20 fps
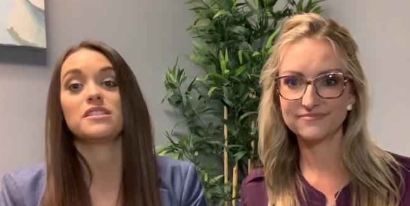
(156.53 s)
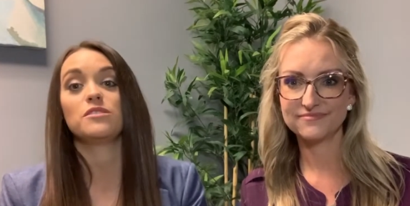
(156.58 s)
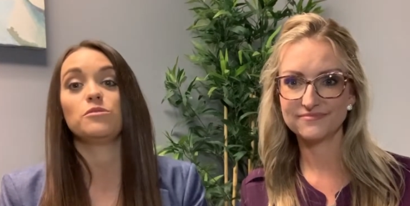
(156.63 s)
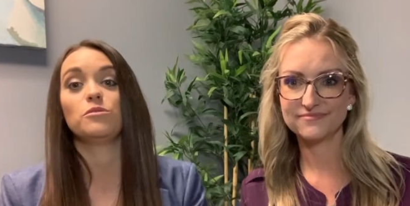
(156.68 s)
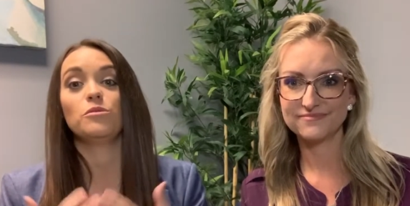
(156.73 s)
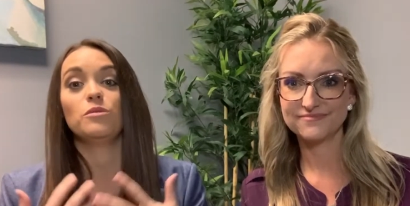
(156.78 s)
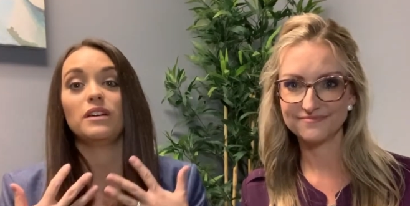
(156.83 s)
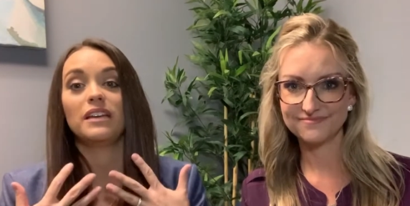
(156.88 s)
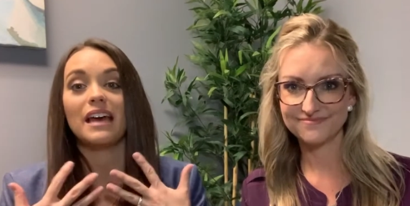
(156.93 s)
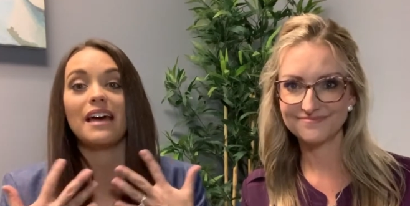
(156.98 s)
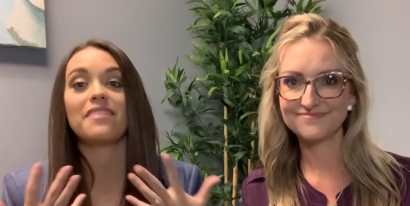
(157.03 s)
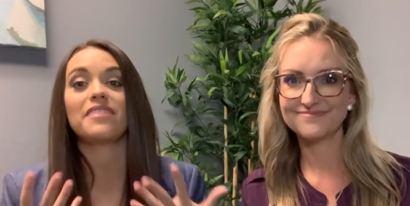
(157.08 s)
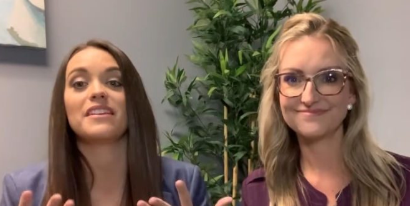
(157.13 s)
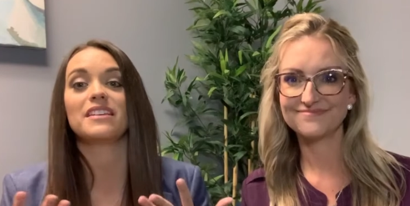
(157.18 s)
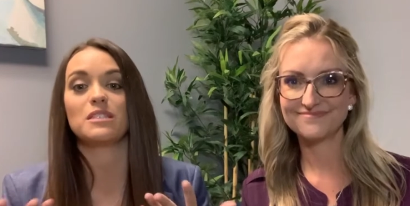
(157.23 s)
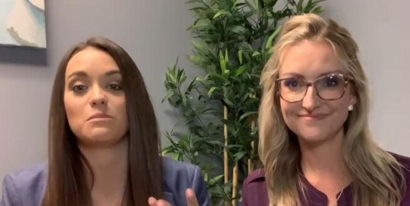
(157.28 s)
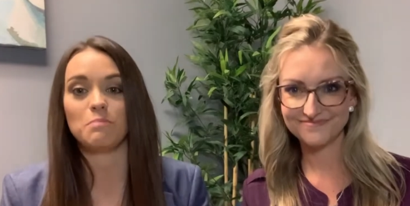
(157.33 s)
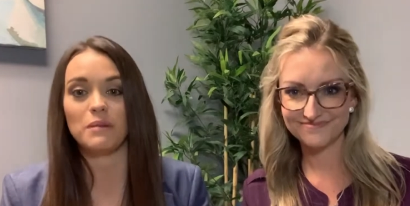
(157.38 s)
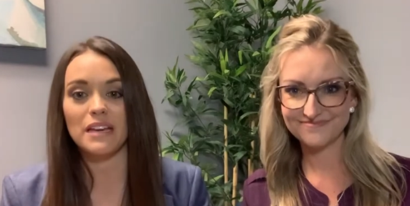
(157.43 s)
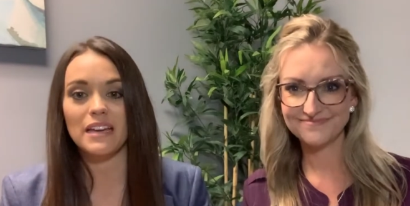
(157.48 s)
Speaker 1: to get
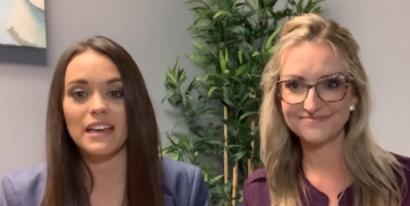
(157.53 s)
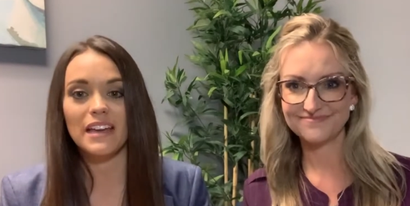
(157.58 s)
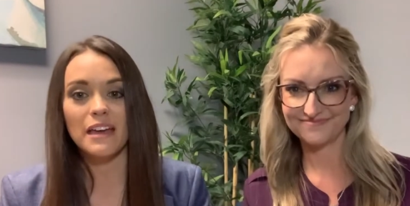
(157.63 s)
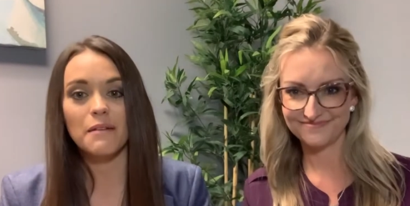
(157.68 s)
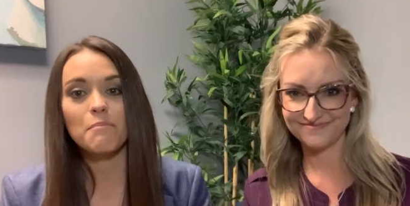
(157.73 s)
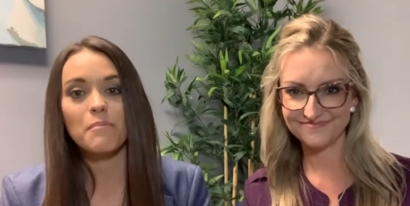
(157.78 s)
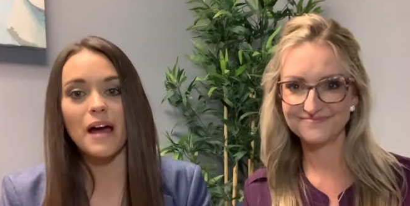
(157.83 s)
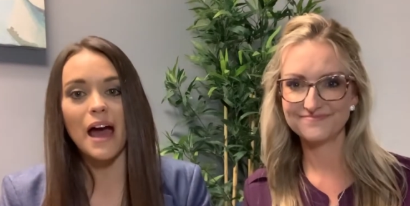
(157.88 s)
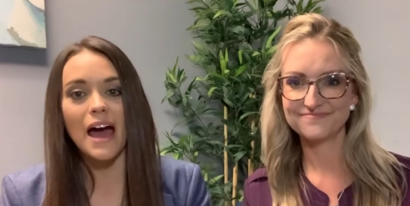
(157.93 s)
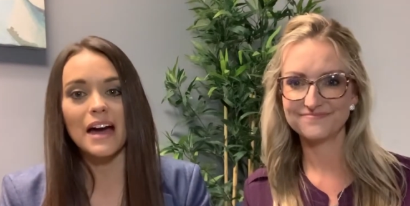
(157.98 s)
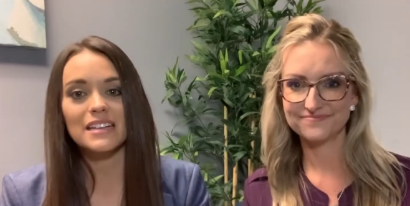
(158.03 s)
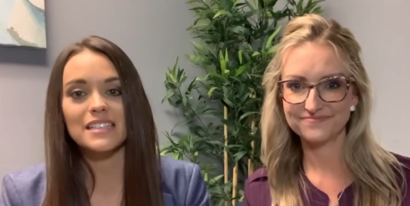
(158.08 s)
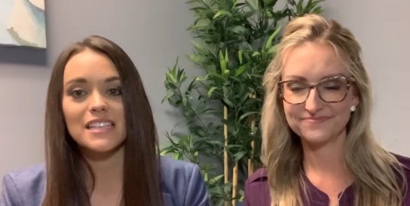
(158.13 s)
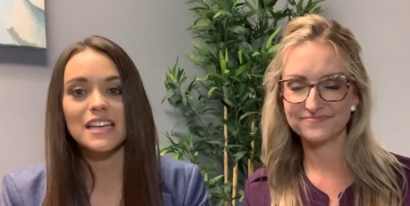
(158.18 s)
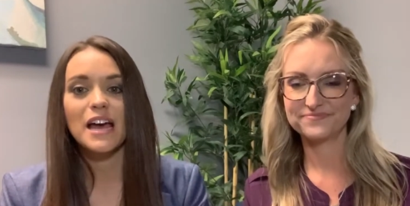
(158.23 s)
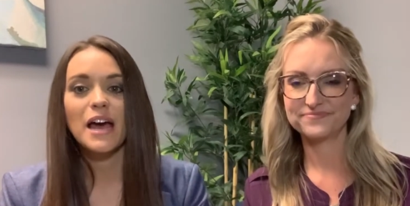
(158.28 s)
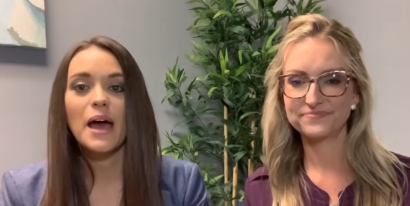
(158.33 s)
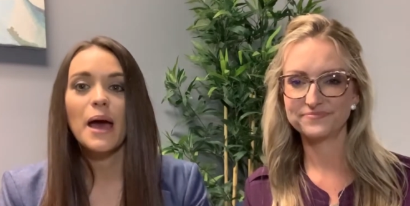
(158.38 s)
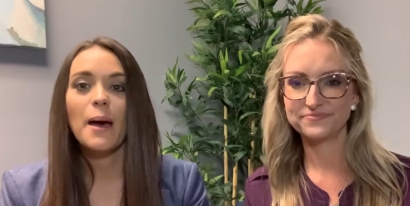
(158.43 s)
this big impact.